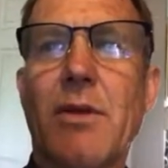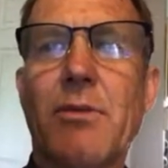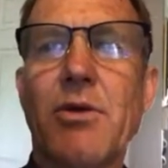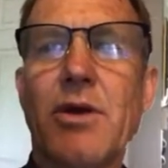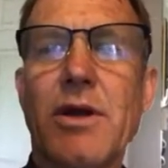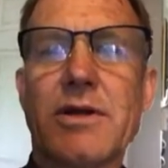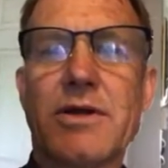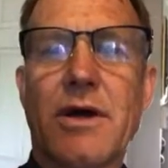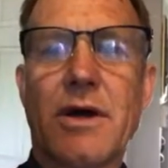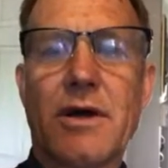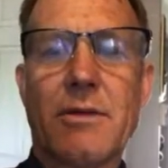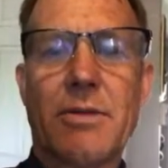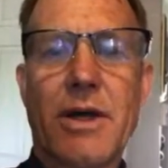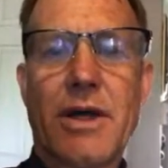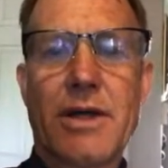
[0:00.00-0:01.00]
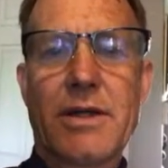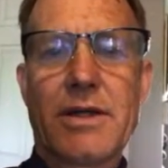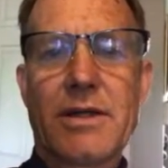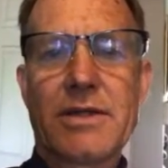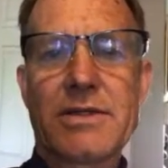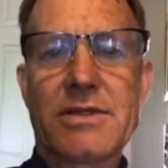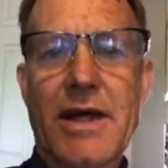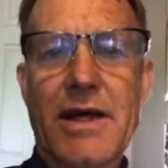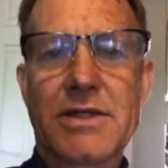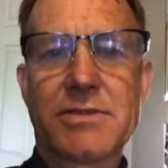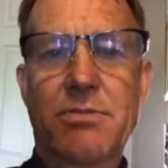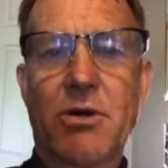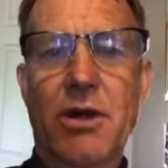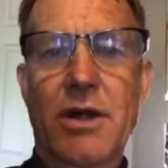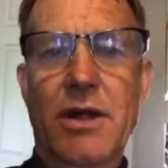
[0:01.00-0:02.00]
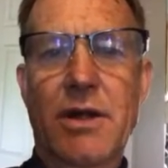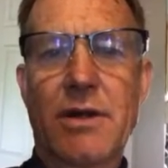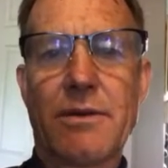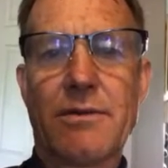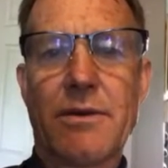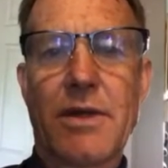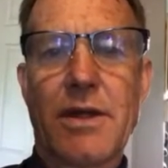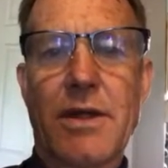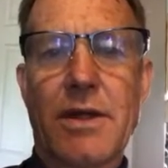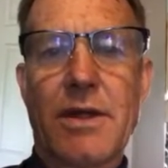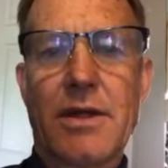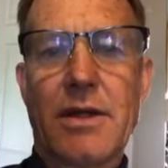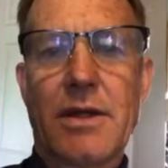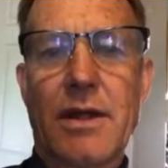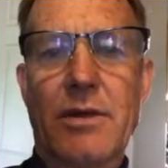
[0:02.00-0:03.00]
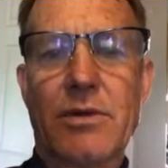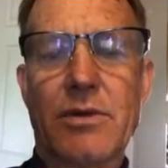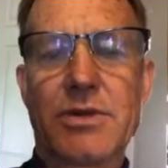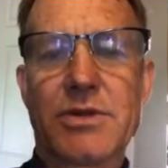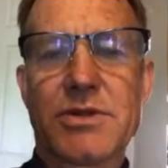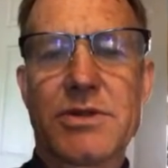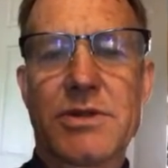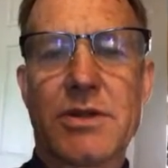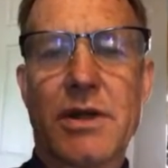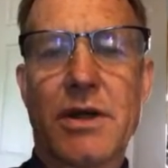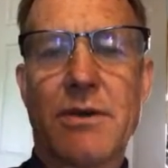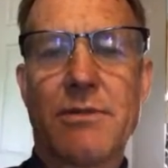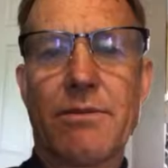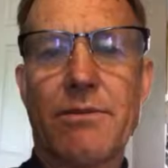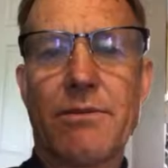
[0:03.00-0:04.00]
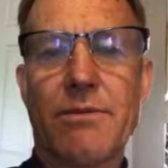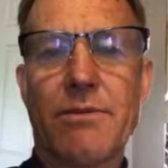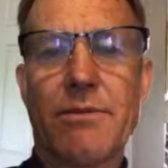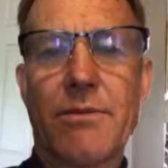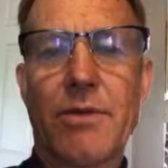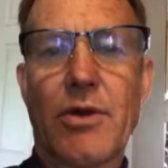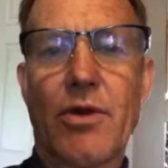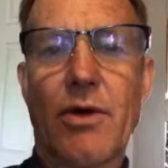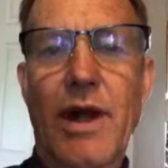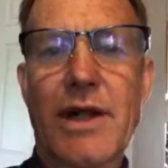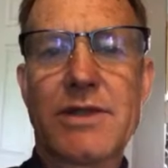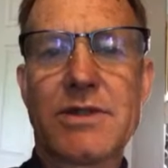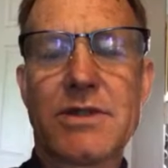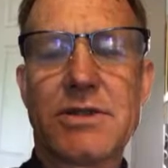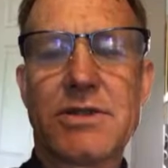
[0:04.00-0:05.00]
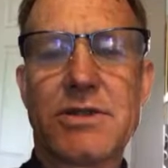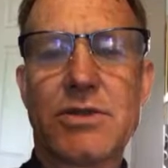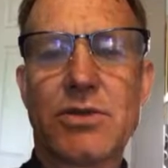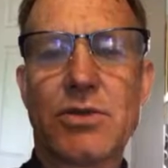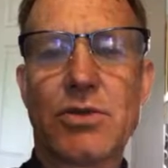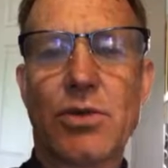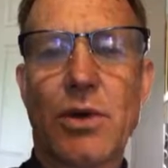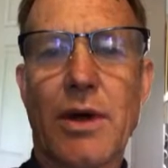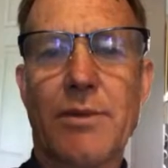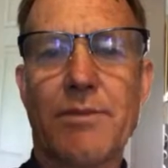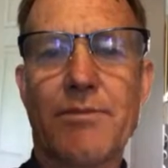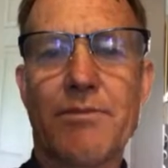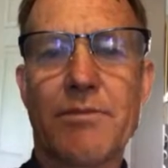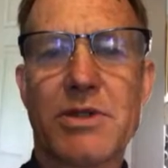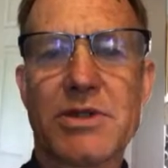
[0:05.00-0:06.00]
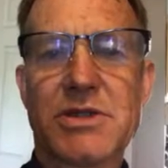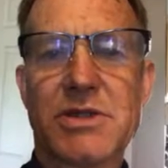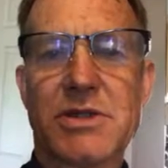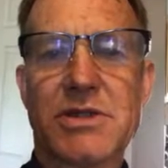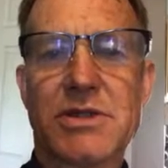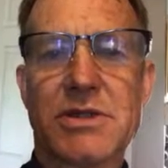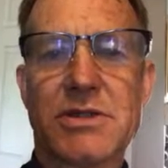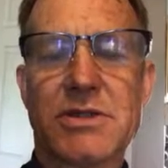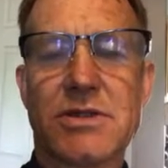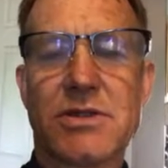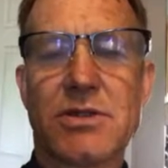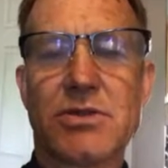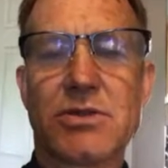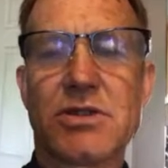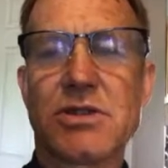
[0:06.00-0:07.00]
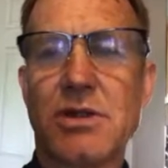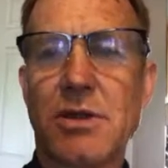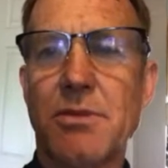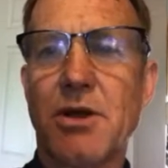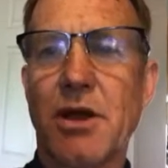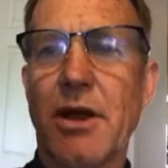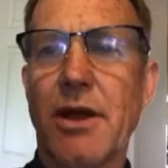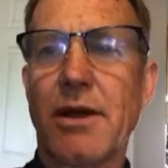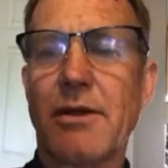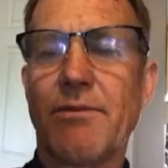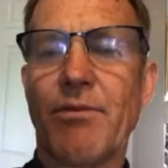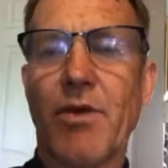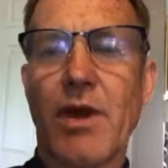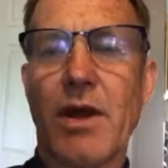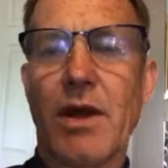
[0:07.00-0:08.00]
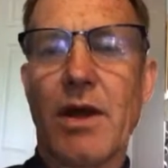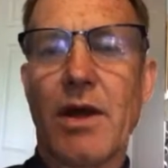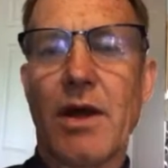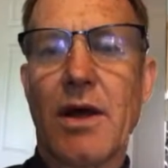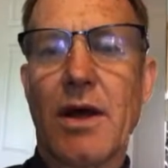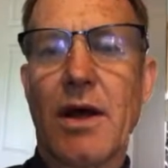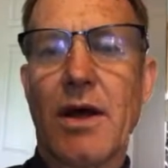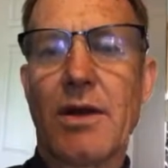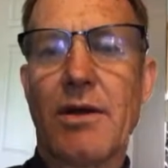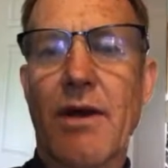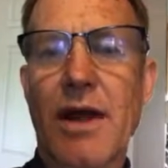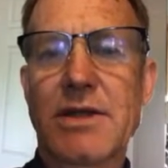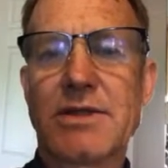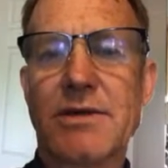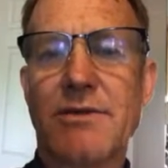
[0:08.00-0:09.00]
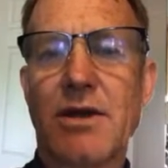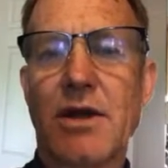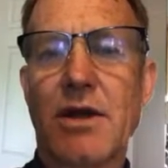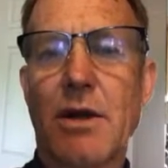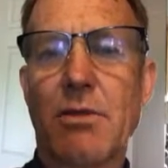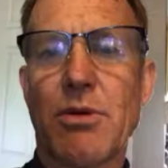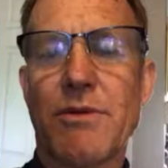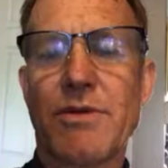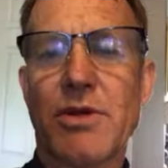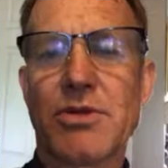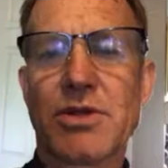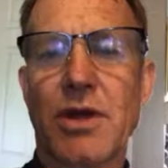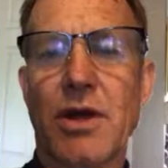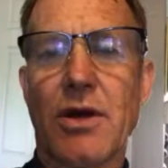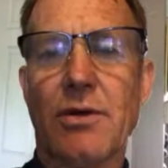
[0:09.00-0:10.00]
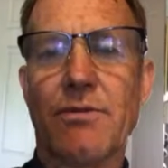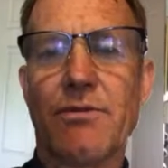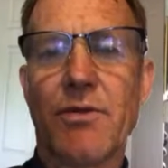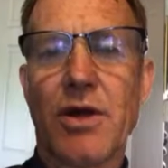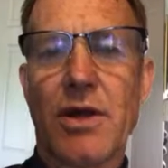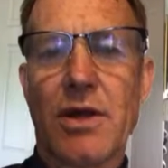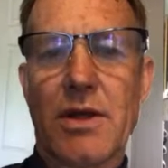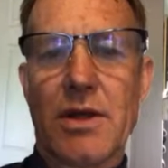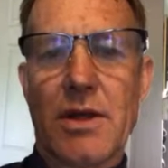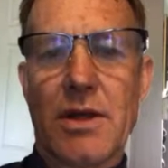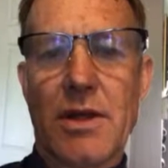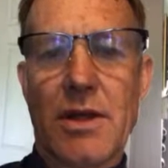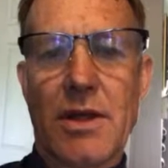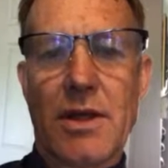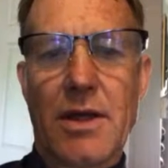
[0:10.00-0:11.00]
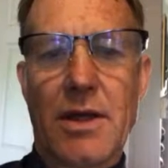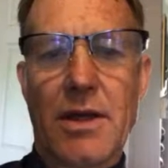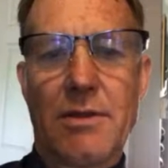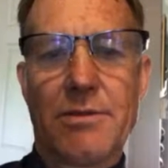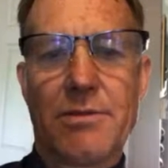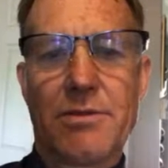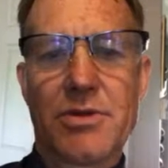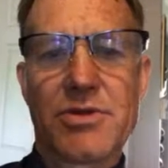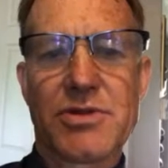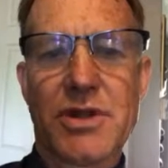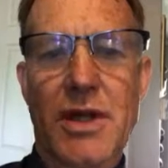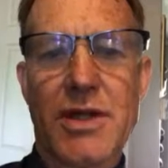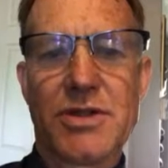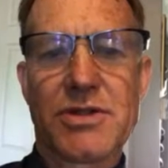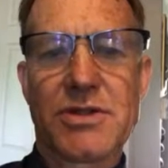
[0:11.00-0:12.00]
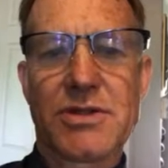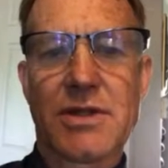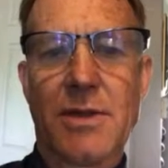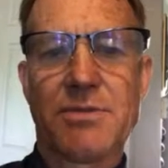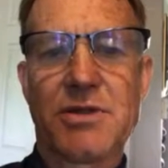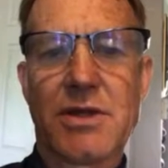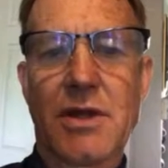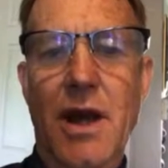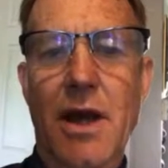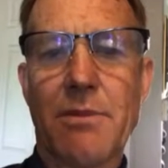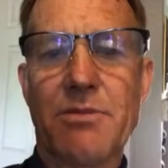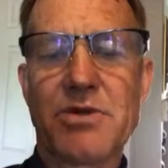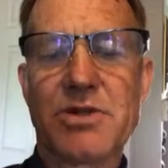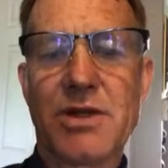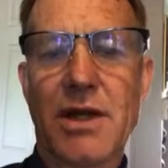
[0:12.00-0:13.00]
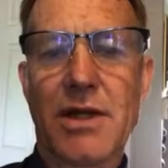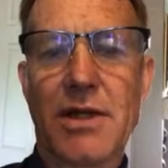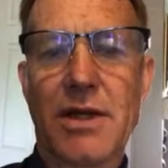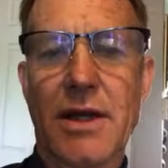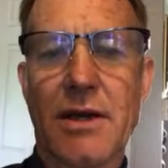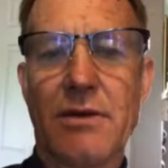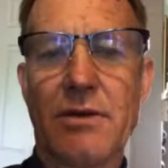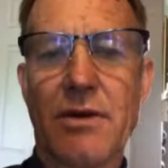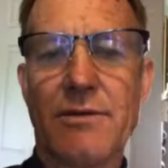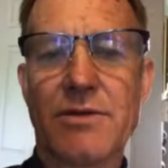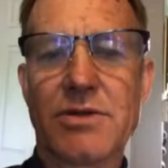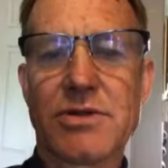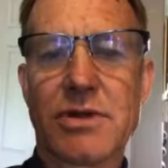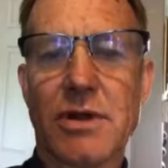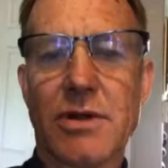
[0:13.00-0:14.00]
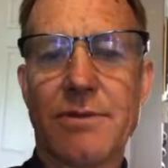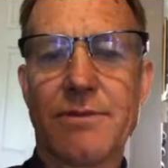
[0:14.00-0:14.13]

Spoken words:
I'm going to talk about a tax break that was granted to businesses to stimulate their activity a number of years ago. The percentage is up to 9% now of its